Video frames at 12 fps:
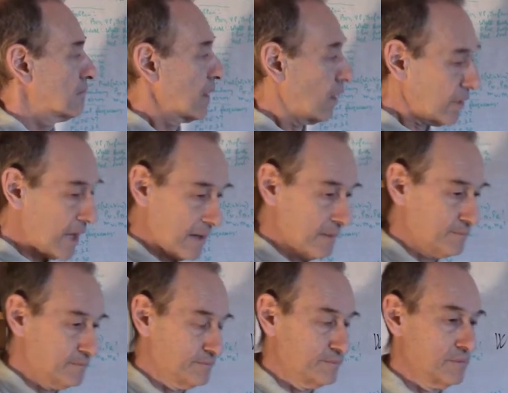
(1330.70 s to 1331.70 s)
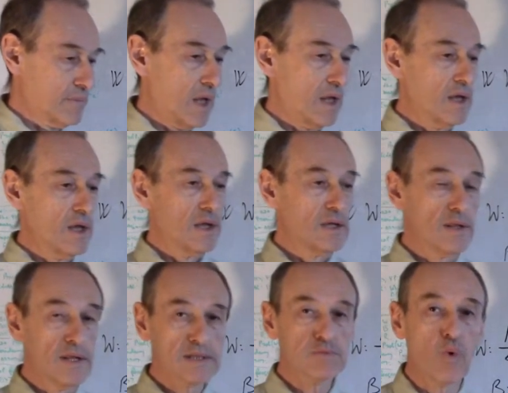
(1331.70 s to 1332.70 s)
Okay,
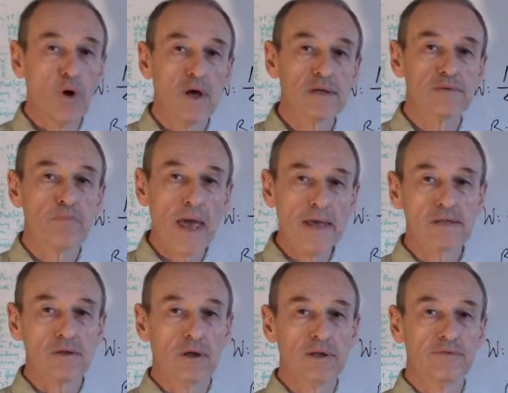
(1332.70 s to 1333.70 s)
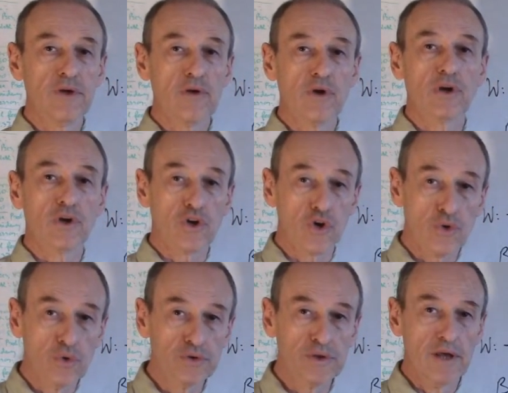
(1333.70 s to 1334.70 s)
this was based on a very
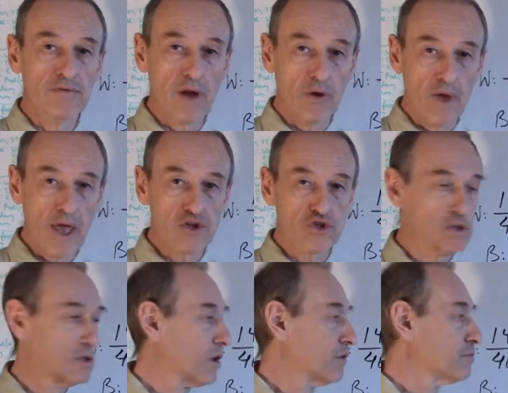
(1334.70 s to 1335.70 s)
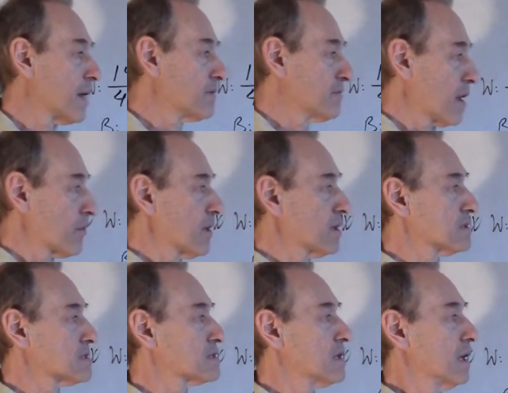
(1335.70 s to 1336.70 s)
crude evaluation of my
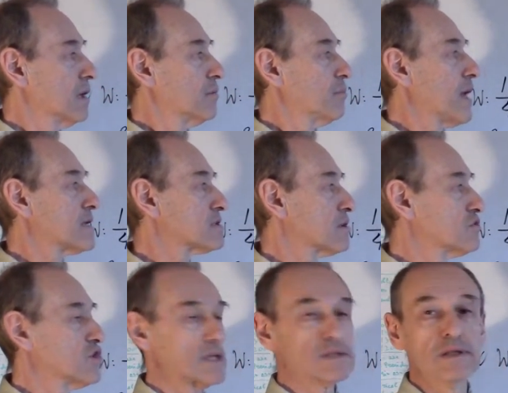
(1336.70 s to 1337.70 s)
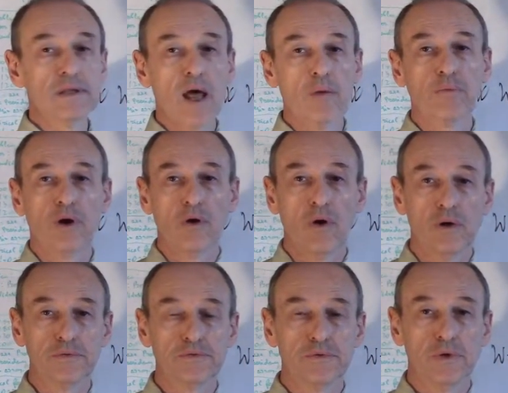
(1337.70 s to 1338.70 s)
variance based on just the number
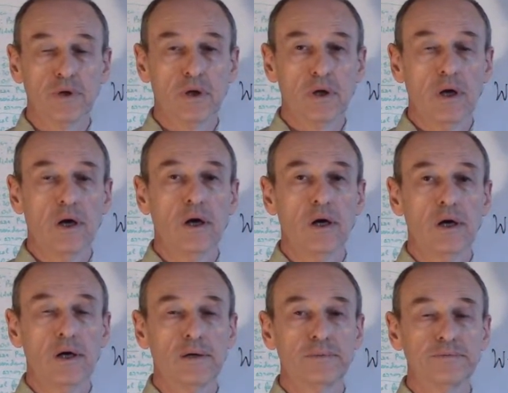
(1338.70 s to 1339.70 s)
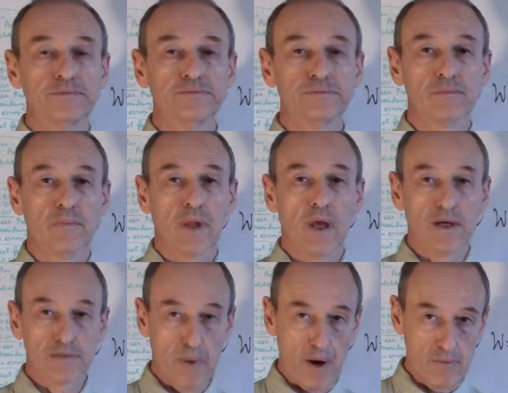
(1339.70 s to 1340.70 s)
of um,
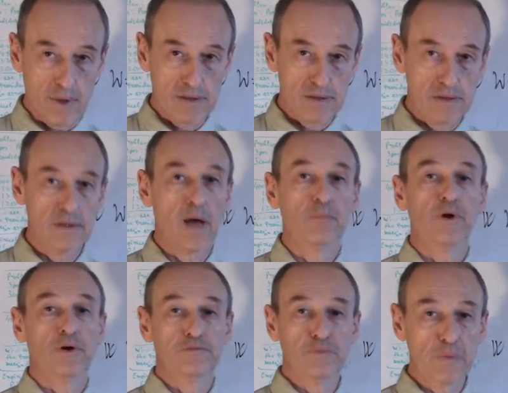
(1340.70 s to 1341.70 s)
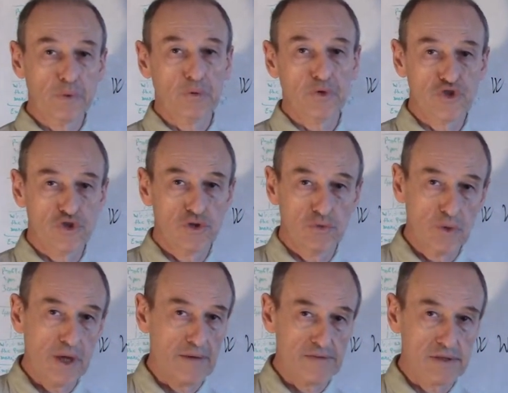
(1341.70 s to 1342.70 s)
experiments, number of people which
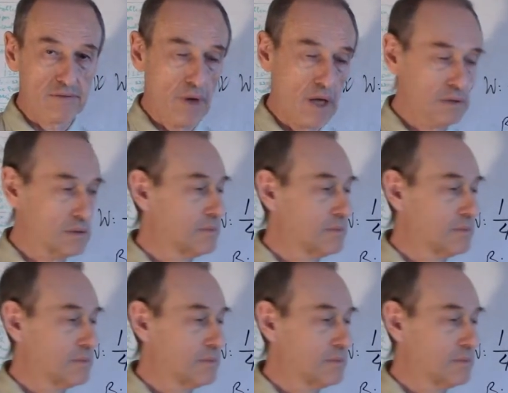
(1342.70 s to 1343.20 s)
we have surveyed.